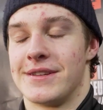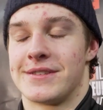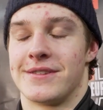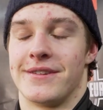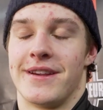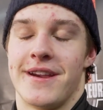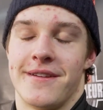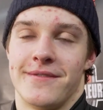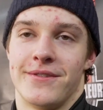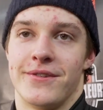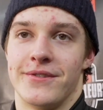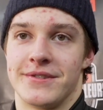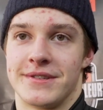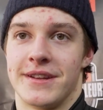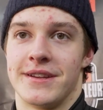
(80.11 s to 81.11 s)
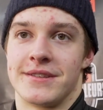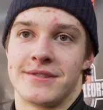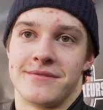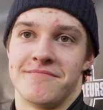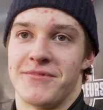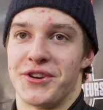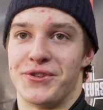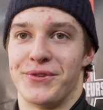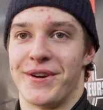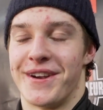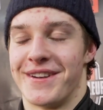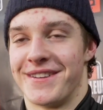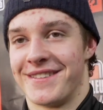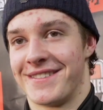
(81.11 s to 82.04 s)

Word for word: So yeah, no, it was nice. Not too hard.